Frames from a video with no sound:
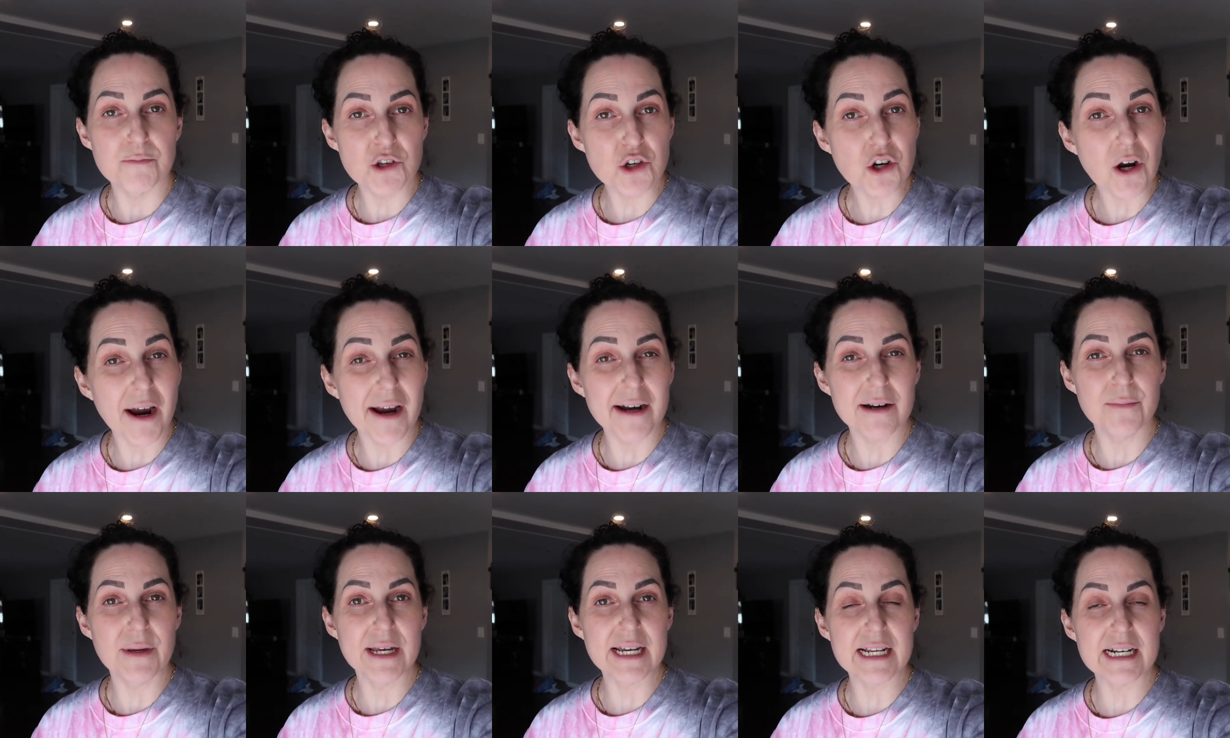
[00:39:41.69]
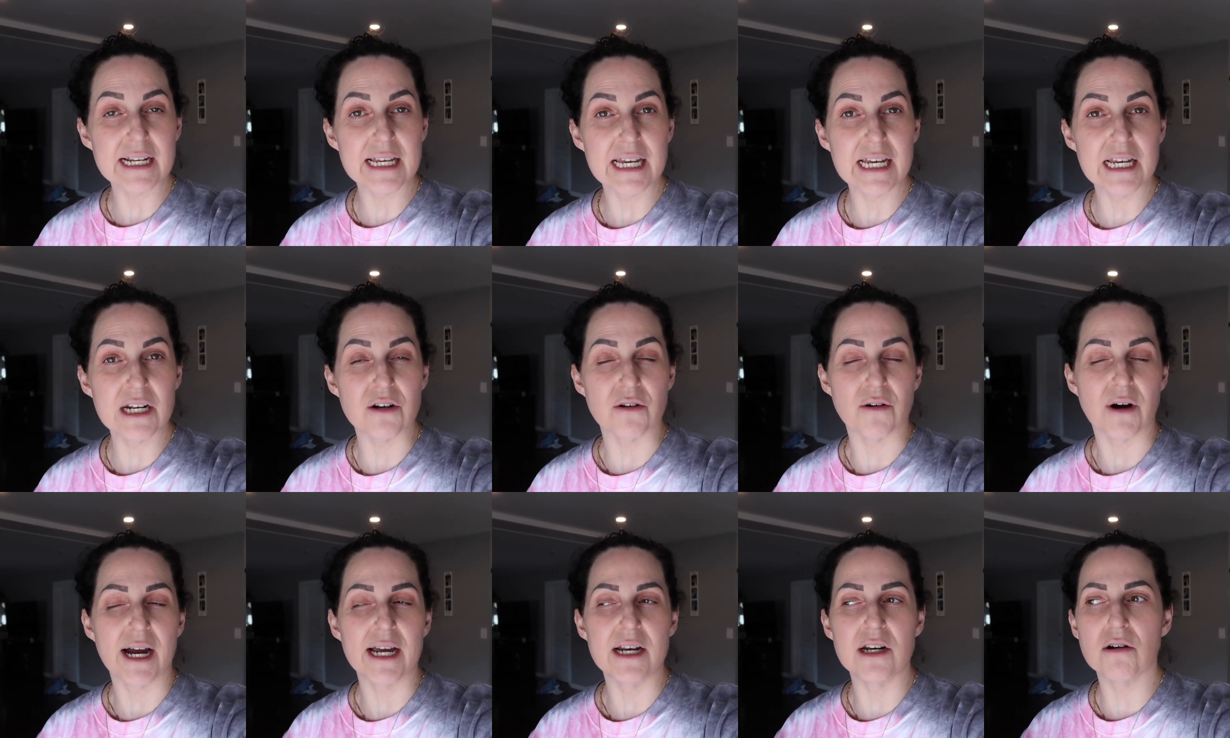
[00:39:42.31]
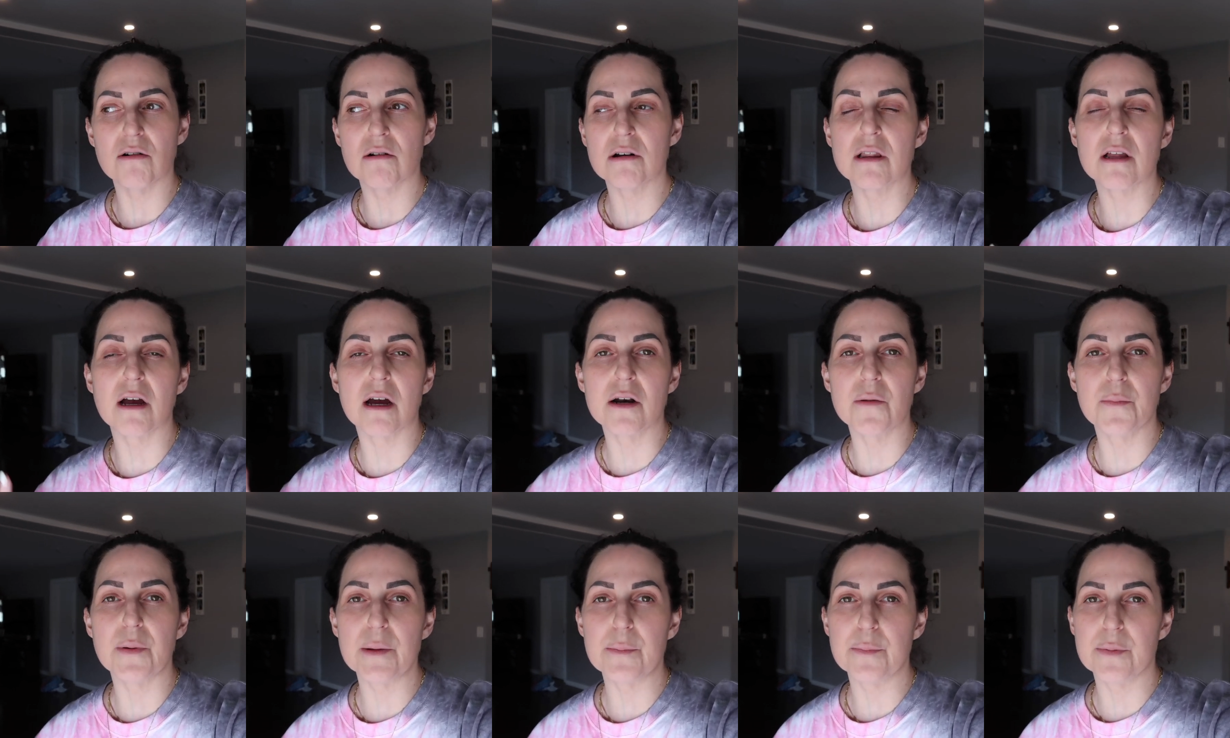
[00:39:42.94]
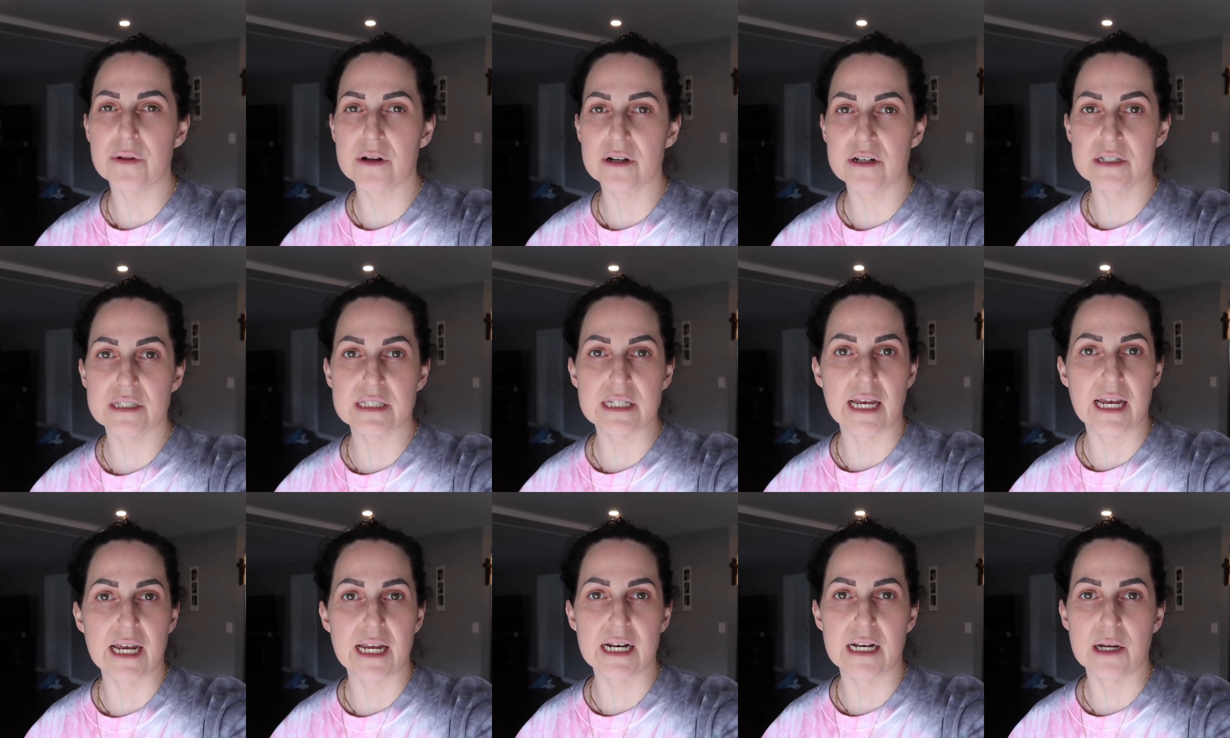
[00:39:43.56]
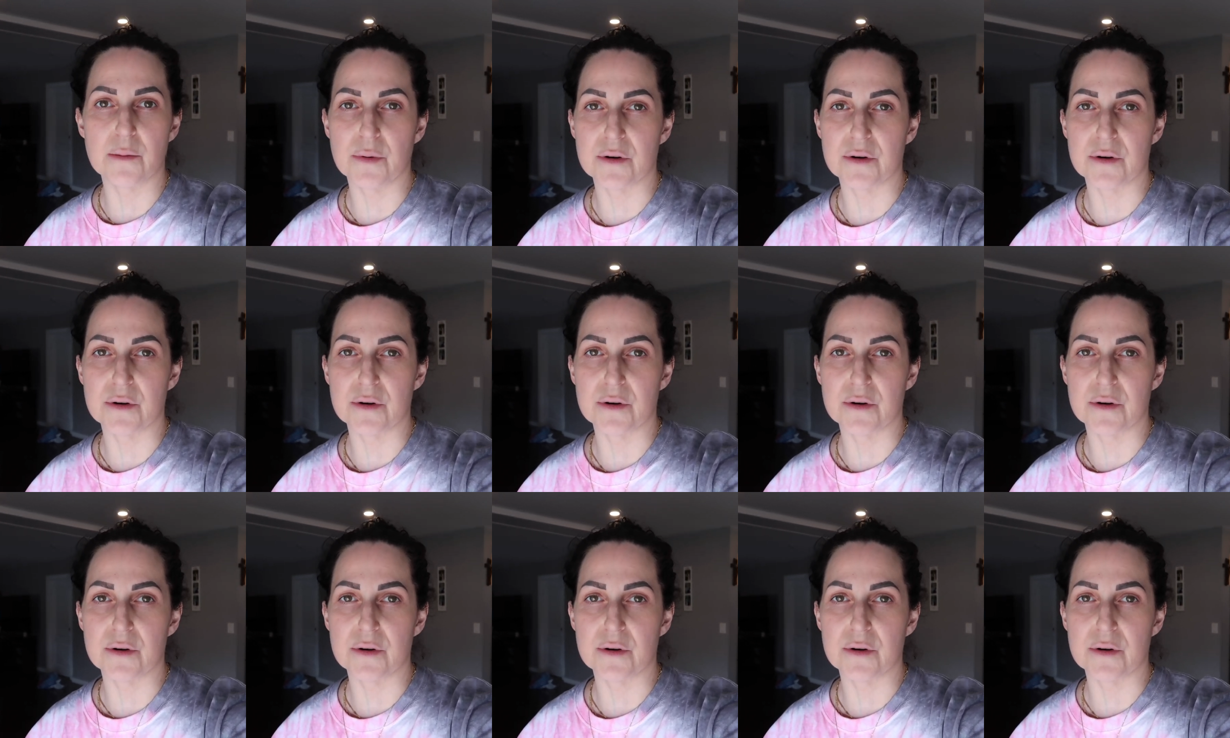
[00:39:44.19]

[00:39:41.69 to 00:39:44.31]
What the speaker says: try to make it keto. I know a lot of people are saying